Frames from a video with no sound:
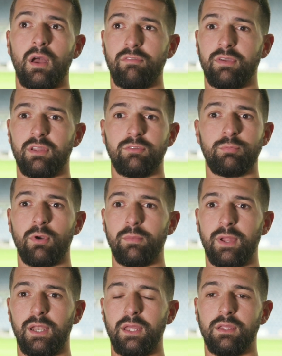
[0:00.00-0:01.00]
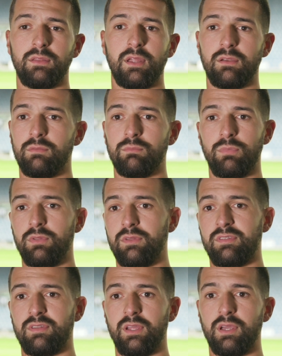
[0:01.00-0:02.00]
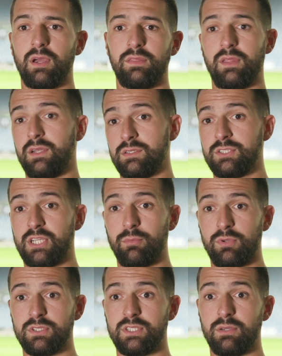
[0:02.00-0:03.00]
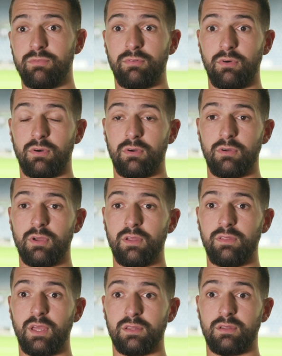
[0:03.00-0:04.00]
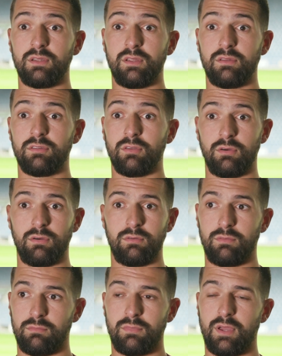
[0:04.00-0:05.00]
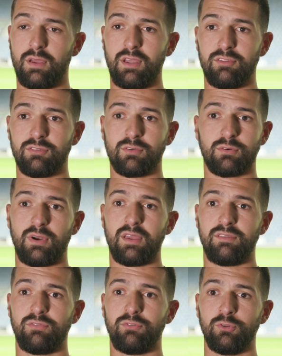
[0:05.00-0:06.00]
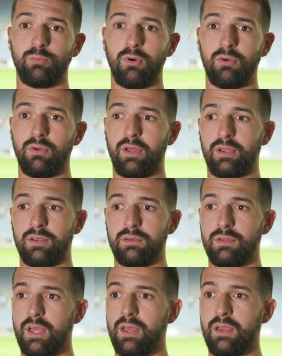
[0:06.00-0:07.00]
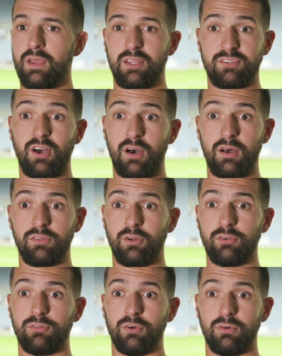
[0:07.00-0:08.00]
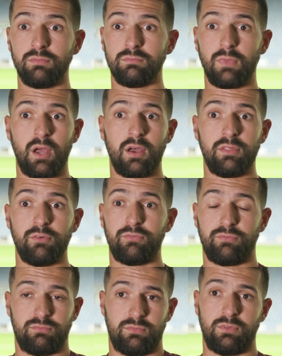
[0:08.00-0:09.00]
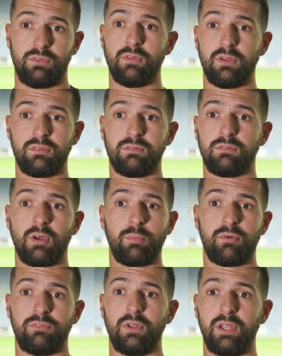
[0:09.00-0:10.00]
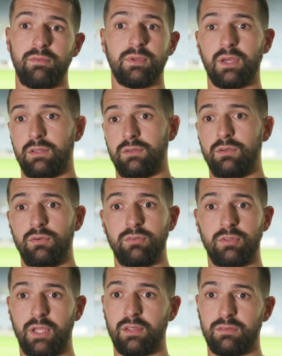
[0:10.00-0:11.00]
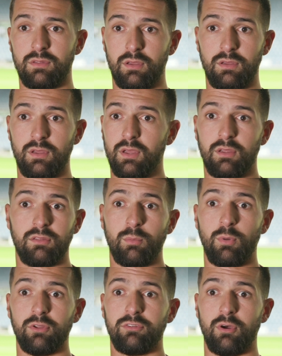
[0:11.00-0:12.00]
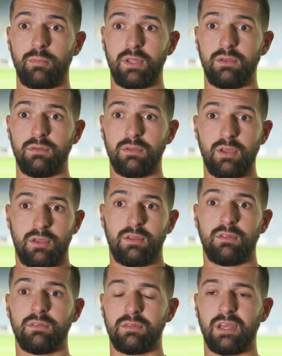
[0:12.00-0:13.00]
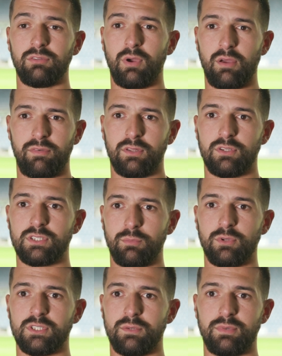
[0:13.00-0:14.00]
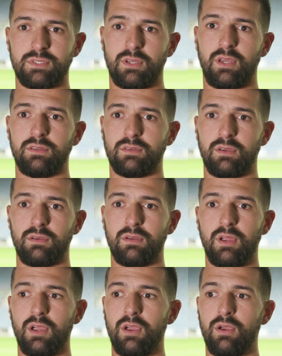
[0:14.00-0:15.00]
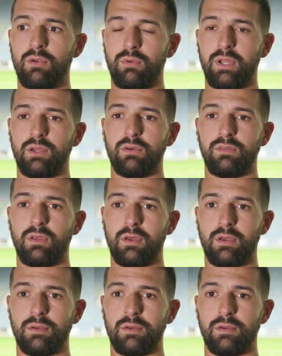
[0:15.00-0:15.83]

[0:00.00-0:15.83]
I think it's Premier League, then Bundesliga, and then Championship for the attendance. So it's crazy football, and it's hard also. The top of the league can lose against the bottom, and that's why I think the Championship is a really good,